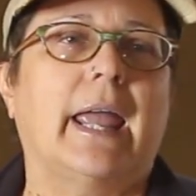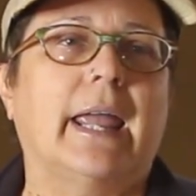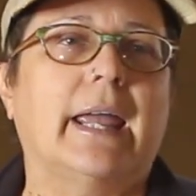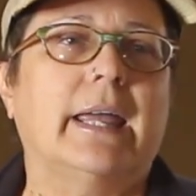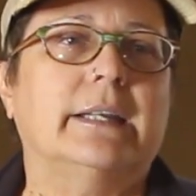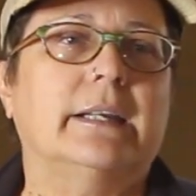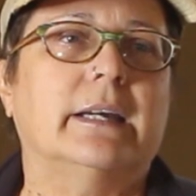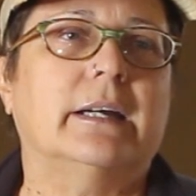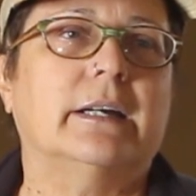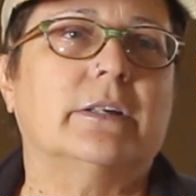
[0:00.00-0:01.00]
And
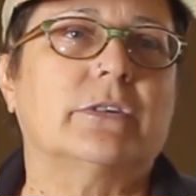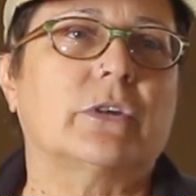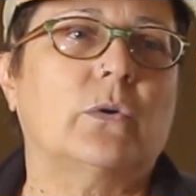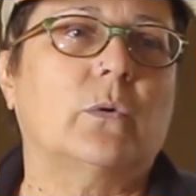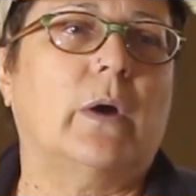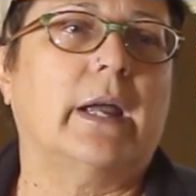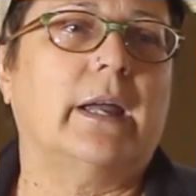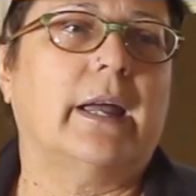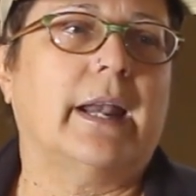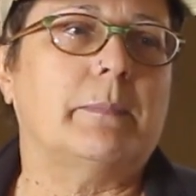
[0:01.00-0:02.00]
uh, so I
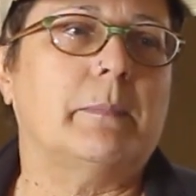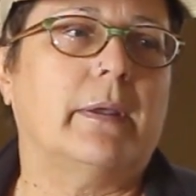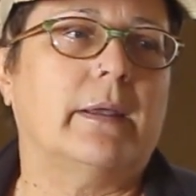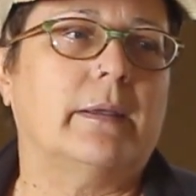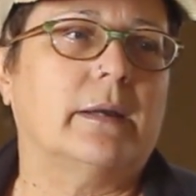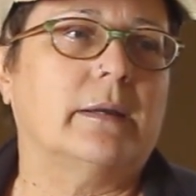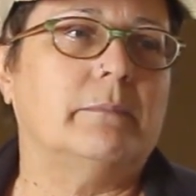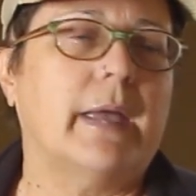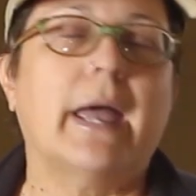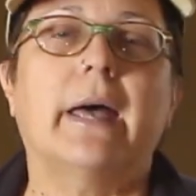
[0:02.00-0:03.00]
got
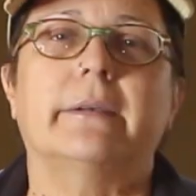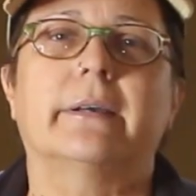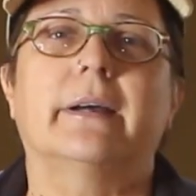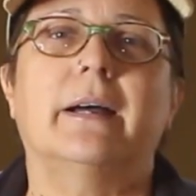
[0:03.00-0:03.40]
mad.